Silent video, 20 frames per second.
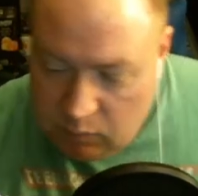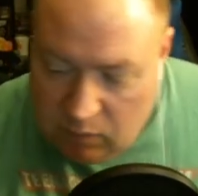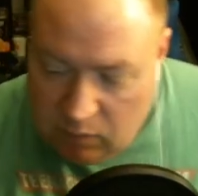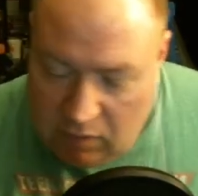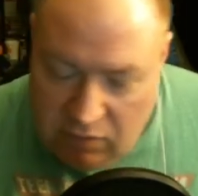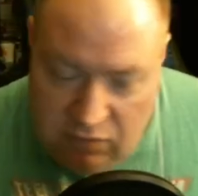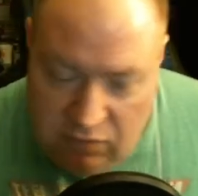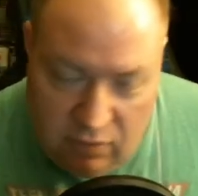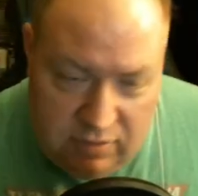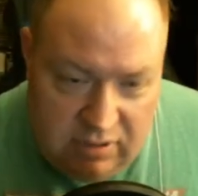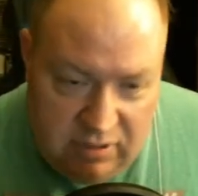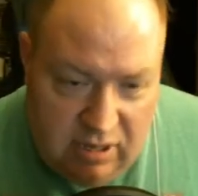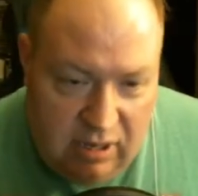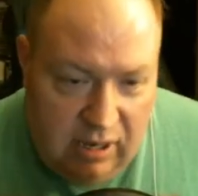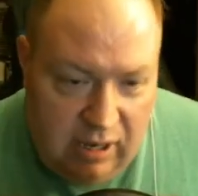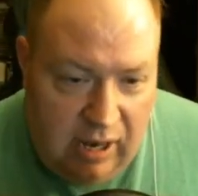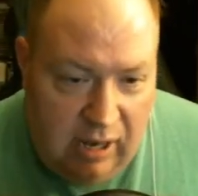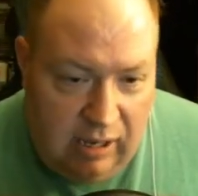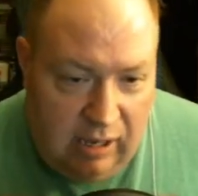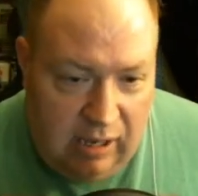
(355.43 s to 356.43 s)
So instead
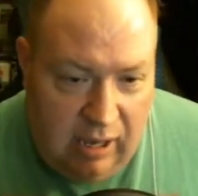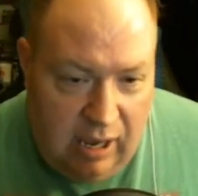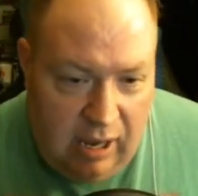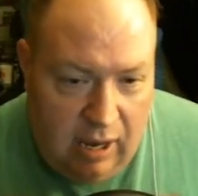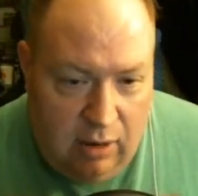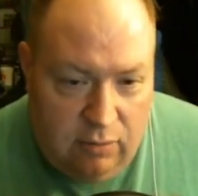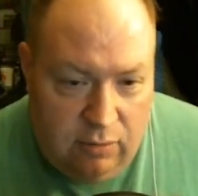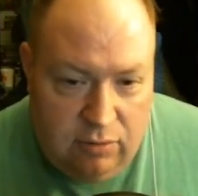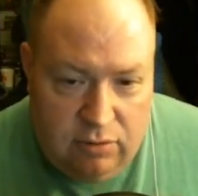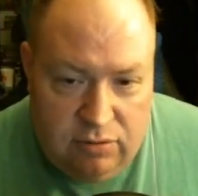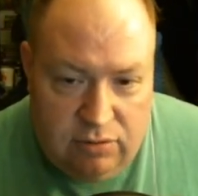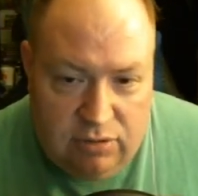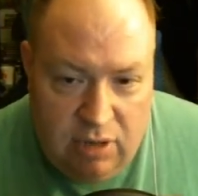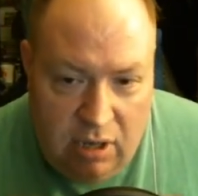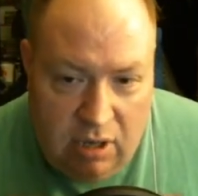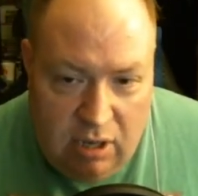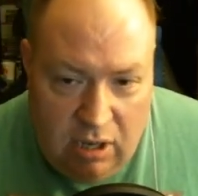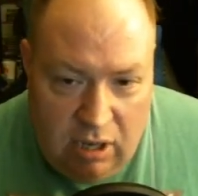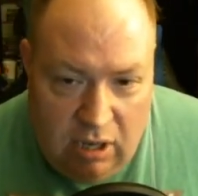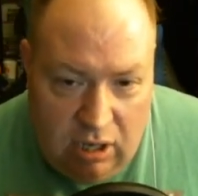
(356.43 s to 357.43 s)
of gaining counters,
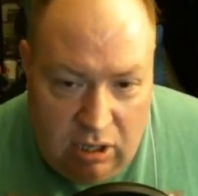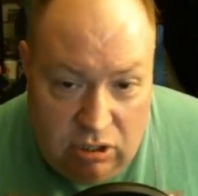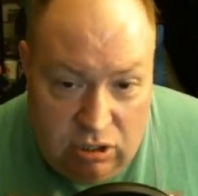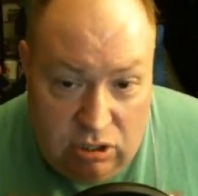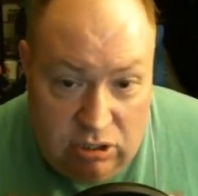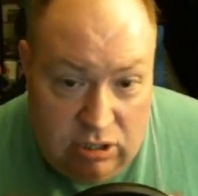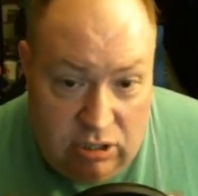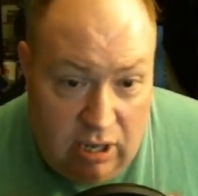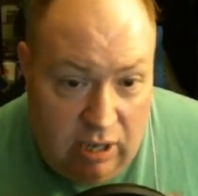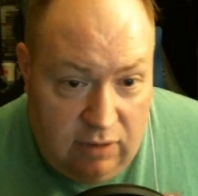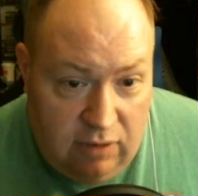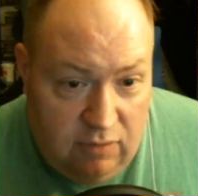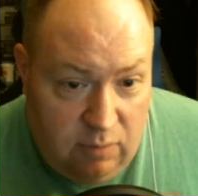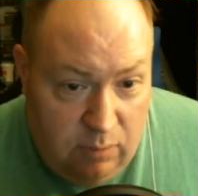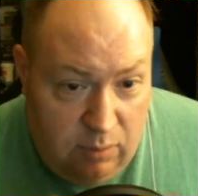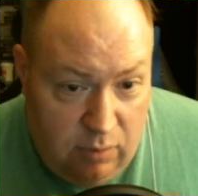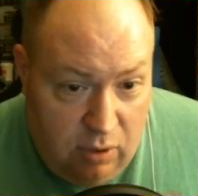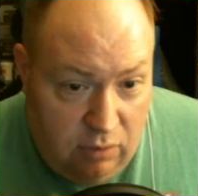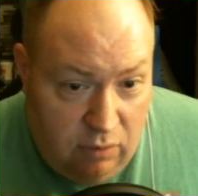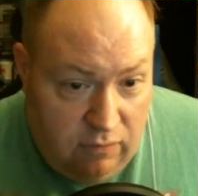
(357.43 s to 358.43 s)
it just gains a
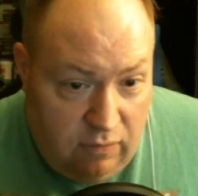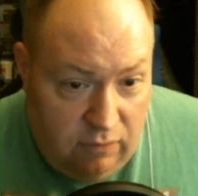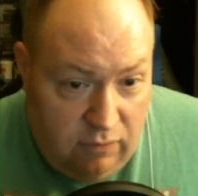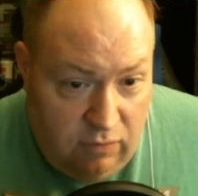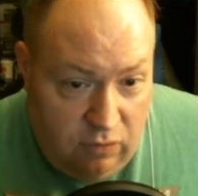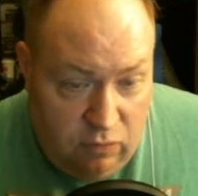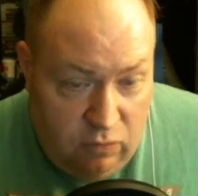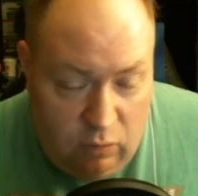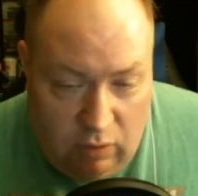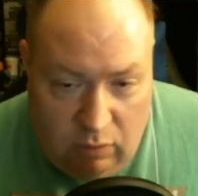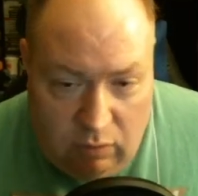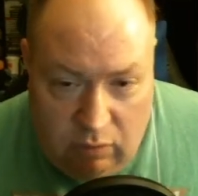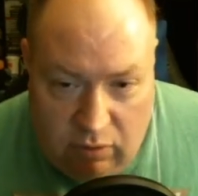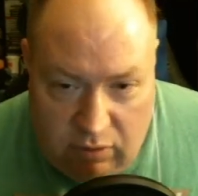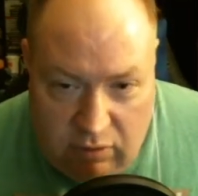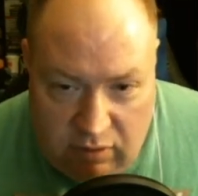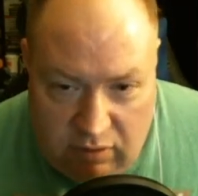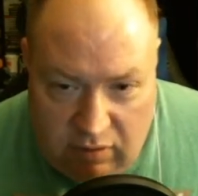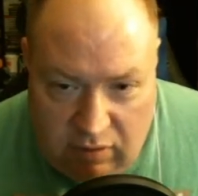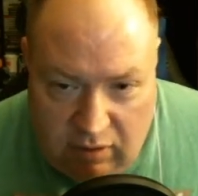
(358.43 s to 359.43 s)
buff if you swing
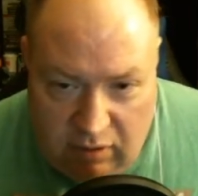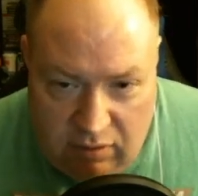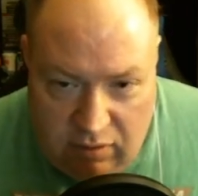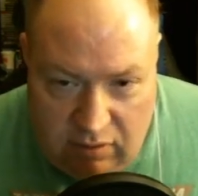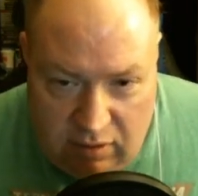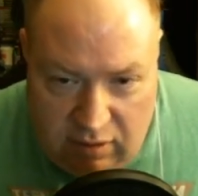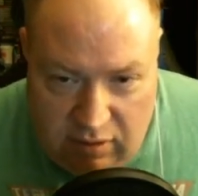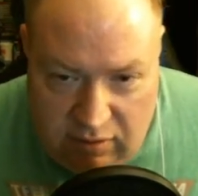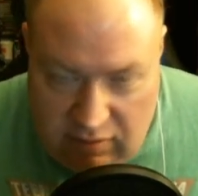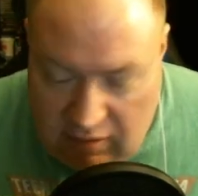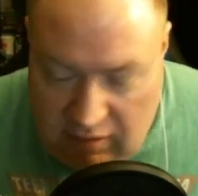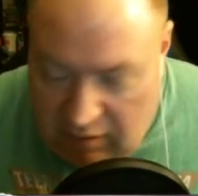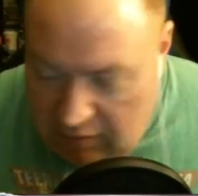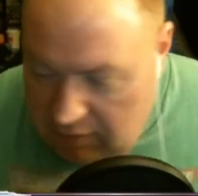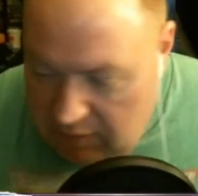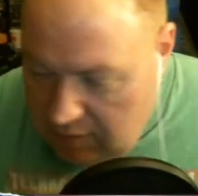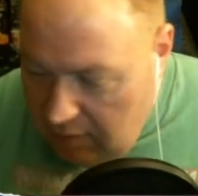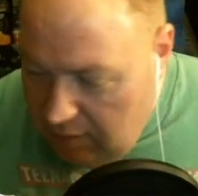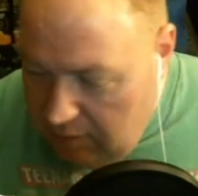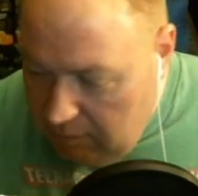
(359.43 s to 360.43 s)
with it the
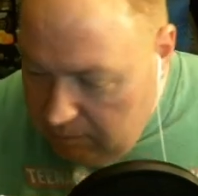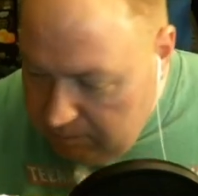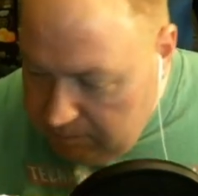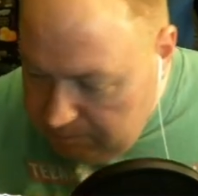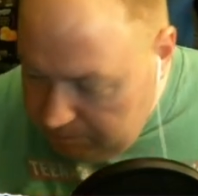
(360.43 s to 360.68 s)
second time.